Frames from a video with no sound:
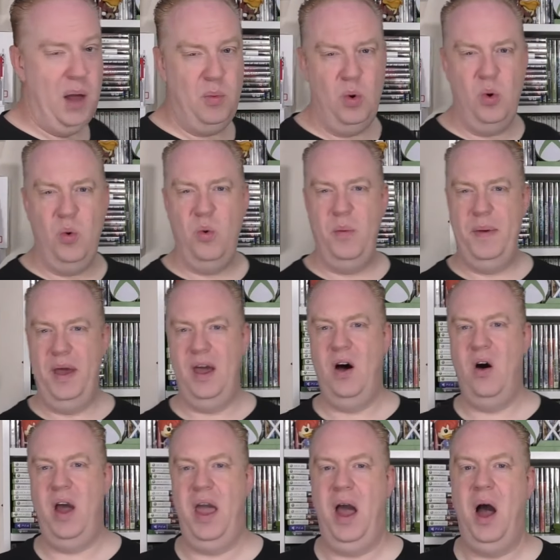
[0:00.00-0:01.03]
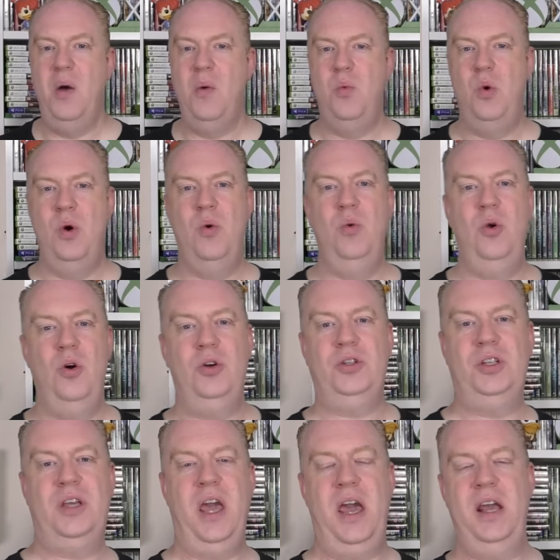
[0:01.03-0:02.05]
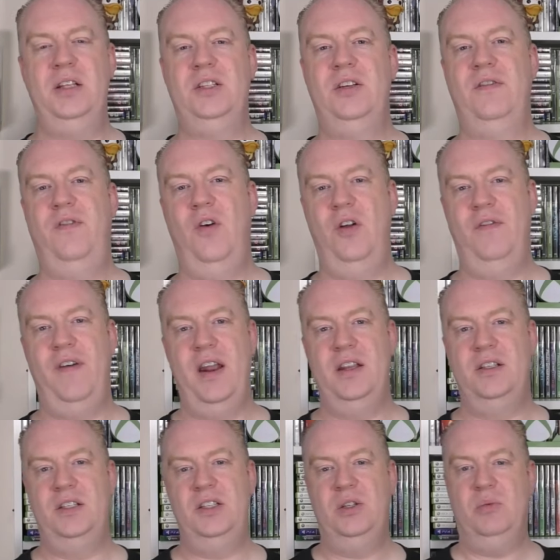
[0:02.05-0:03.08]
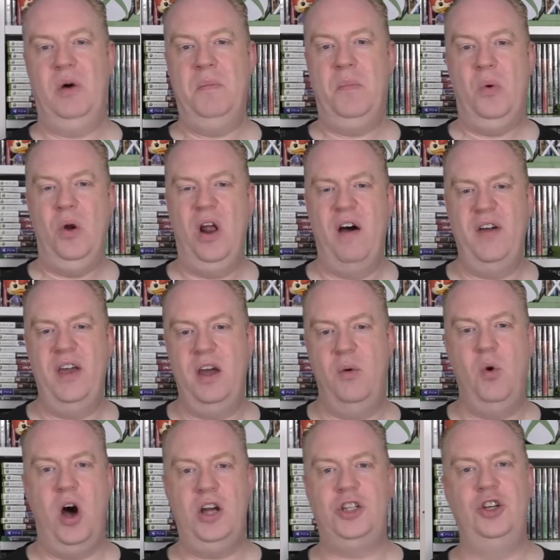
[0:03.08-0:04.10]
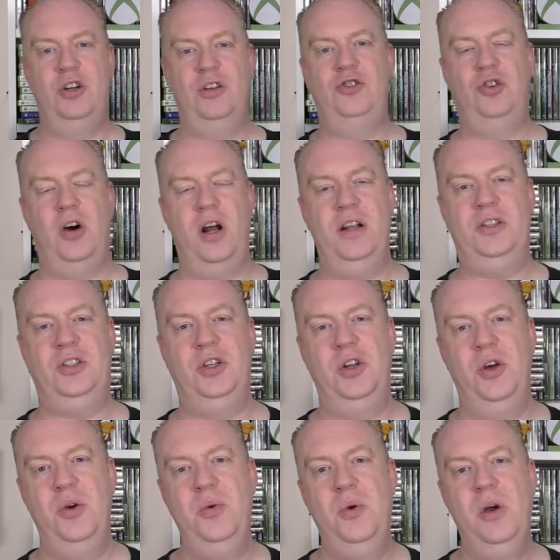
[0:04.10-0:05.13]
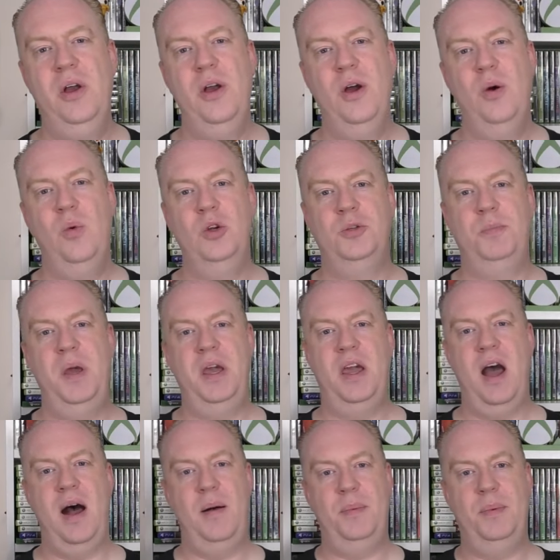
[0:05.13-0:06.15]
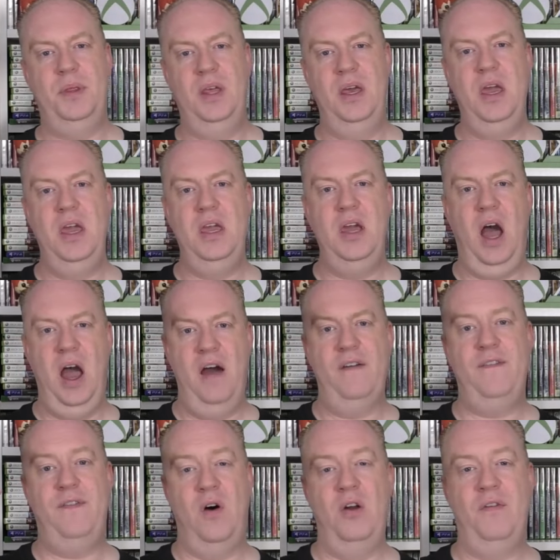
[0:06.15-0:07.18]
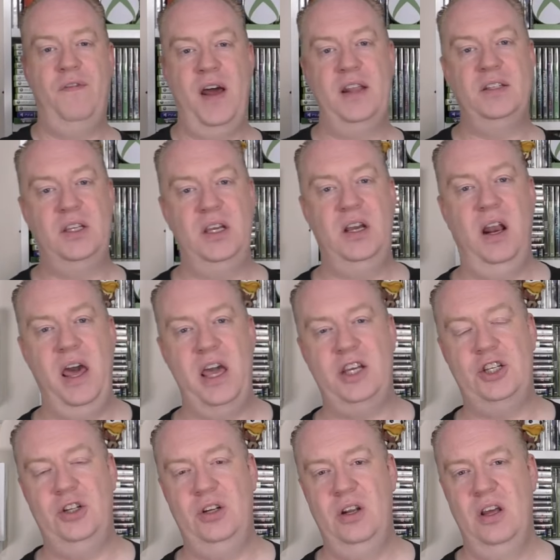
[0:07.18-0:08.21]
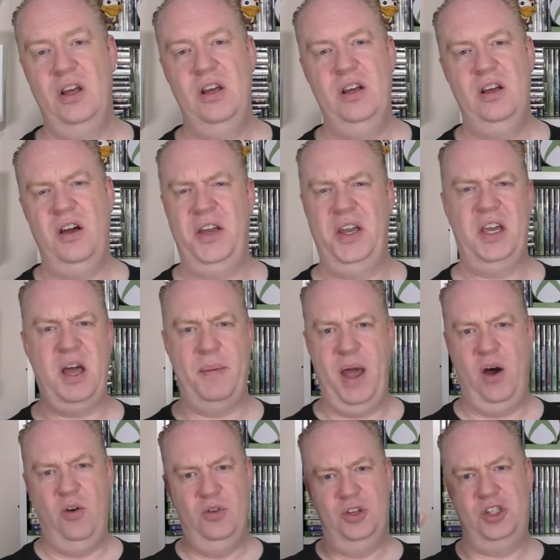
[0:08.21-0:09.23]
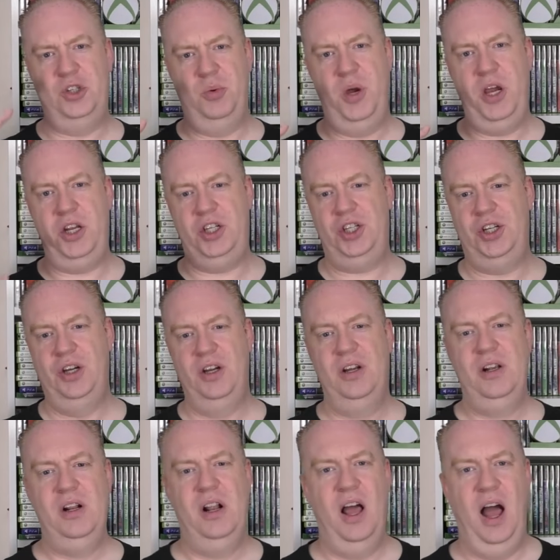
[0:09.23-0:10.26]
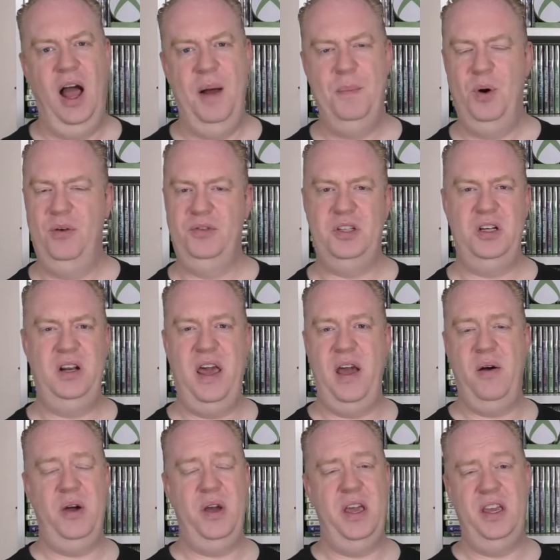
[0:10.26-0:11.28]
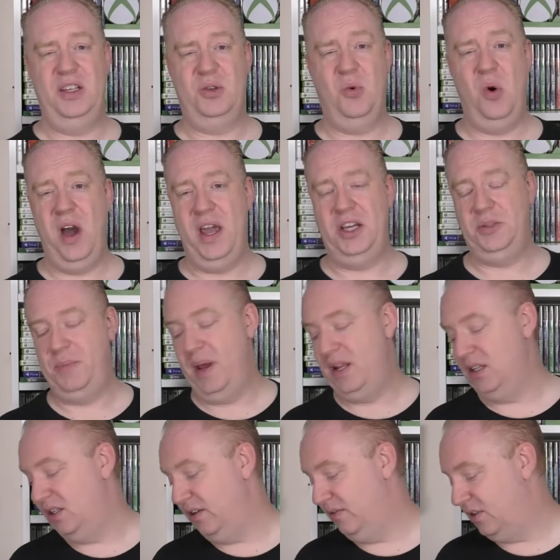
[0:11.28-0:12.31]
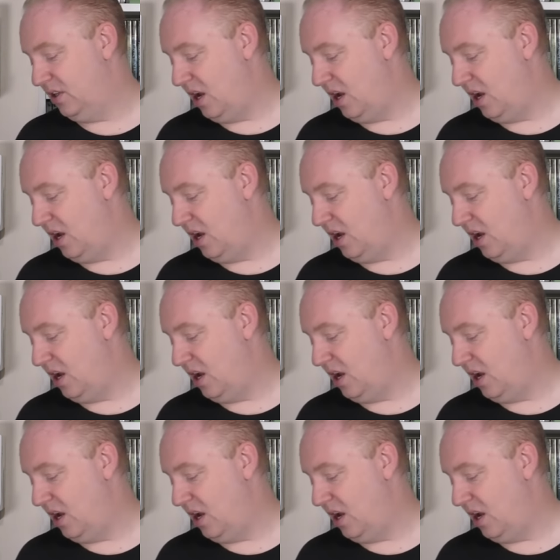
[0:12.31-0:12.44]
I will admit, I will look to get into the Final Fantasies at one point. I think what I should have tried to do was pick up the Final Fantasy collection. I think it came out on the Switch. But obviously now it is quite expensive.